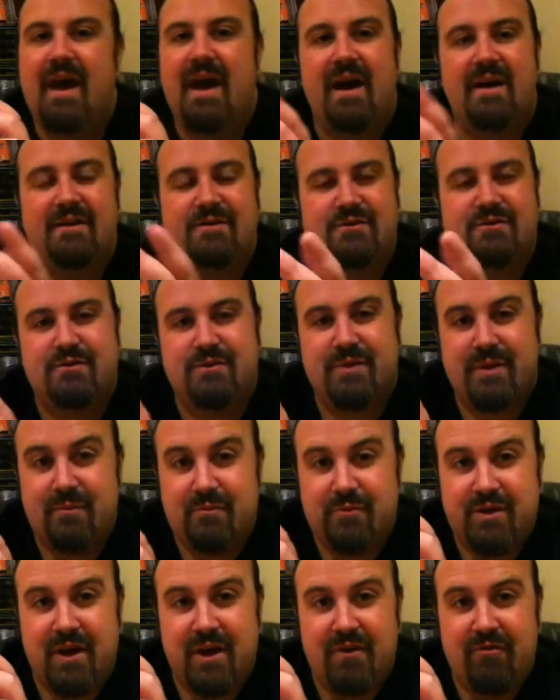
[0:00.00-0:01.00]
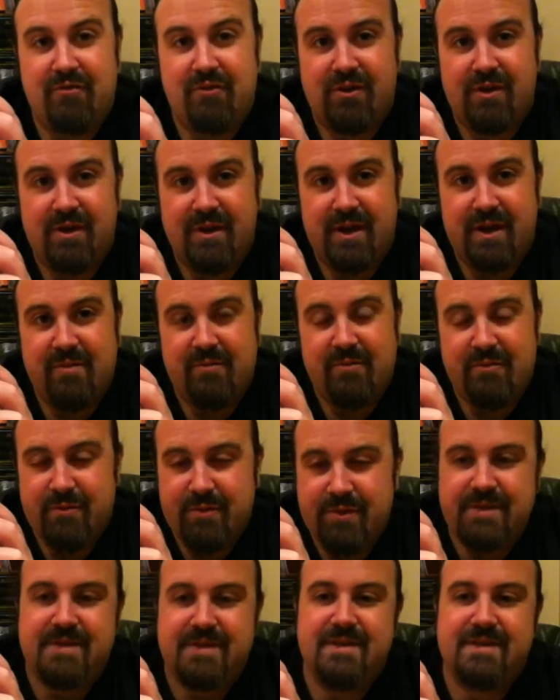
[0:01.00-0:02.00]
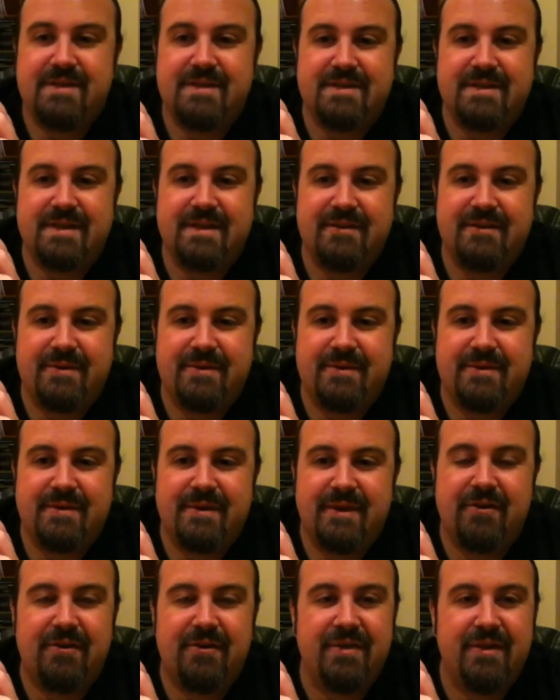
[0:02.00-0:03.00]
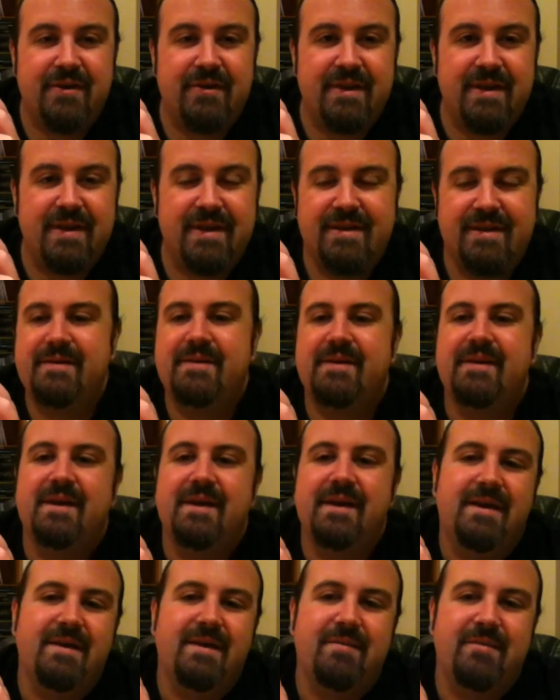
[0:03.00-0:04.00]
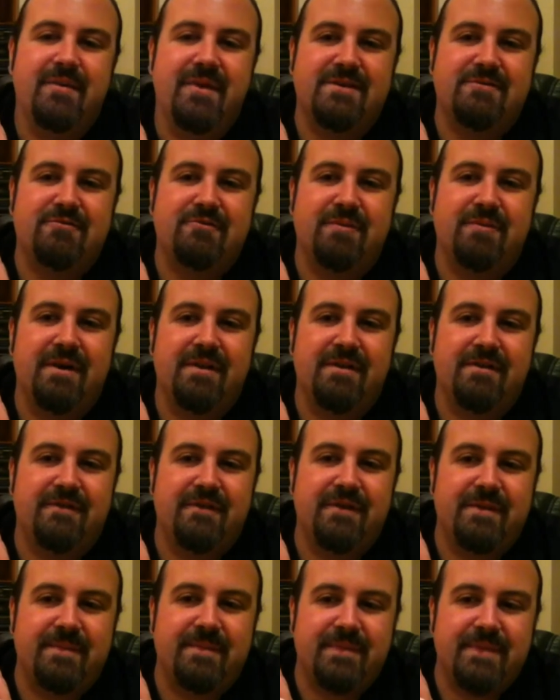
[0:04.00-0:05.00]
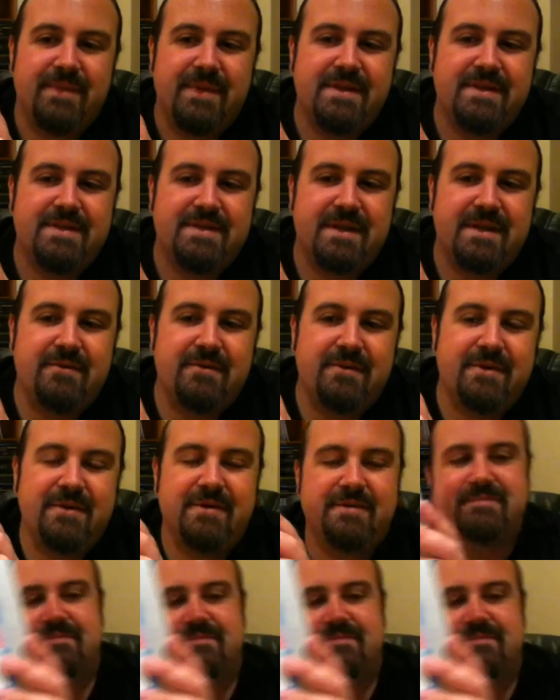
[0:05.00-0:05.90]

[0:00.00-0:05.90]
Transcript: as usual it would go wrong on camera, wouldn't it? So I got there in the end, but that's all part of the fun. So